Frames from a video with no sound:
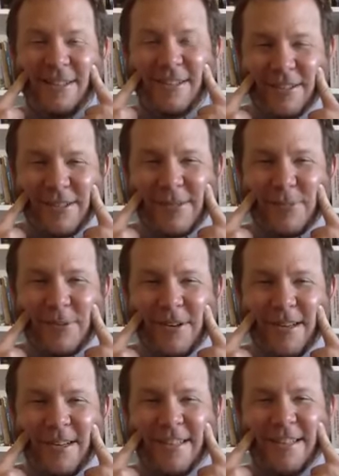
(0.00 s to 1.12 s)
early in the
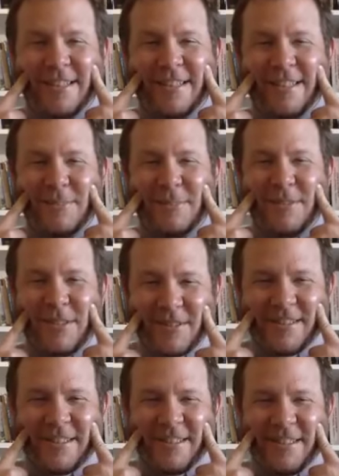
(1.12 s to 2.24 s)
morning. I'm so
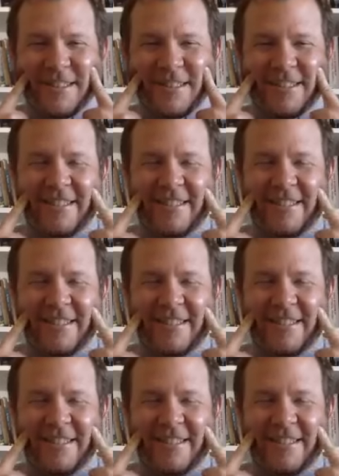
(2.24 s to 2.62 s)
excited.